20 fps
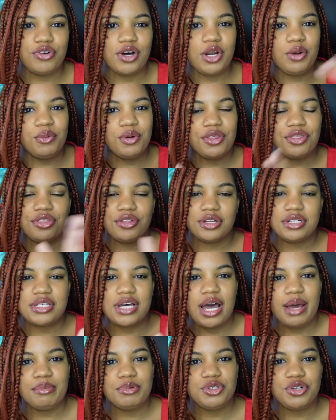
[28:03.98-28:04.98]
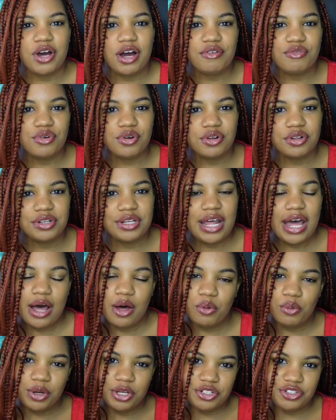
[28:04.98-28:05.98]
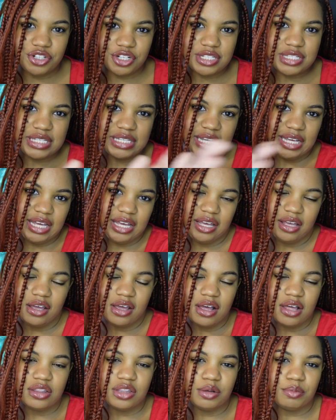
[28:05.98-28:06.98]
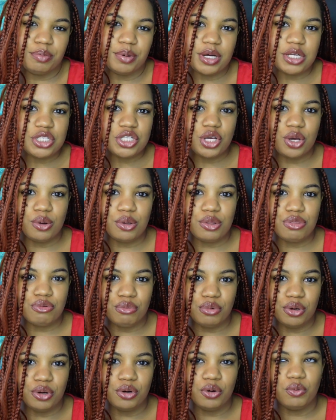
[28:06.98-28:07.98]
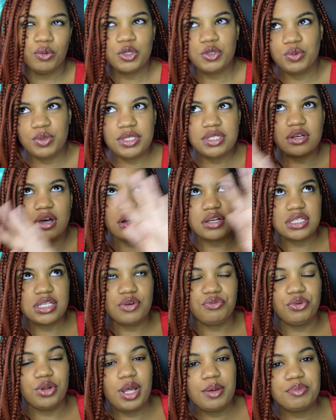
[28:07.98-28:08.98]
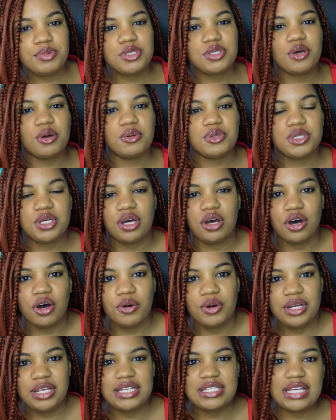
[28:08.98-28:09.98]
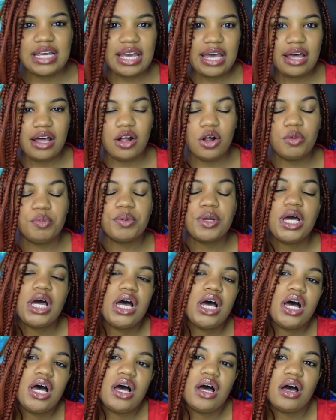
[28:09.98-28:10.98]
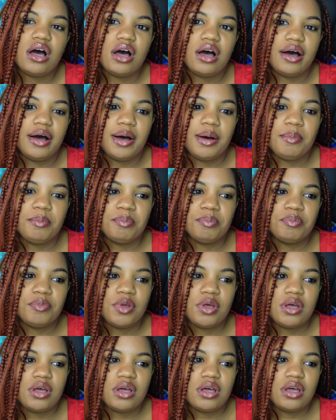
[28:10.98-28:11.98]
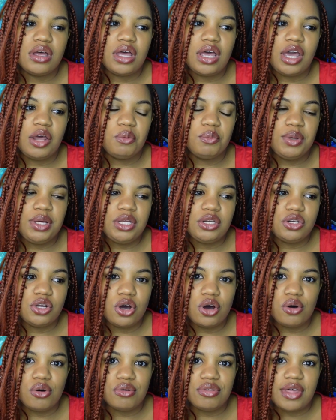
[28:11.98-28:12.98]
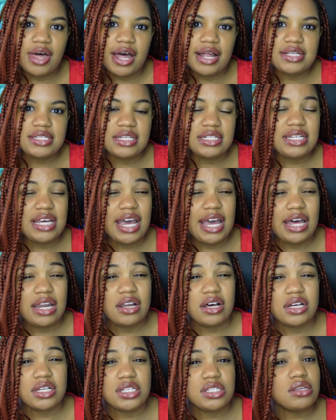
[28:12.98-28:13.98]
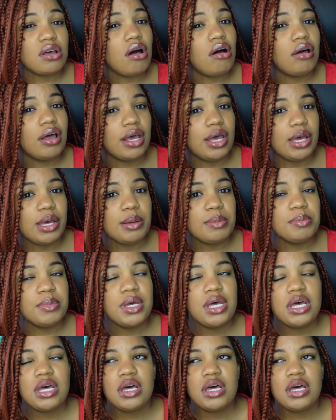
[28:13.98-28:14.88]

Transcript: fun with time travel now we just see the bus go through which we saw several episodes ago and he's like help um, and we know that Tatiana saw him.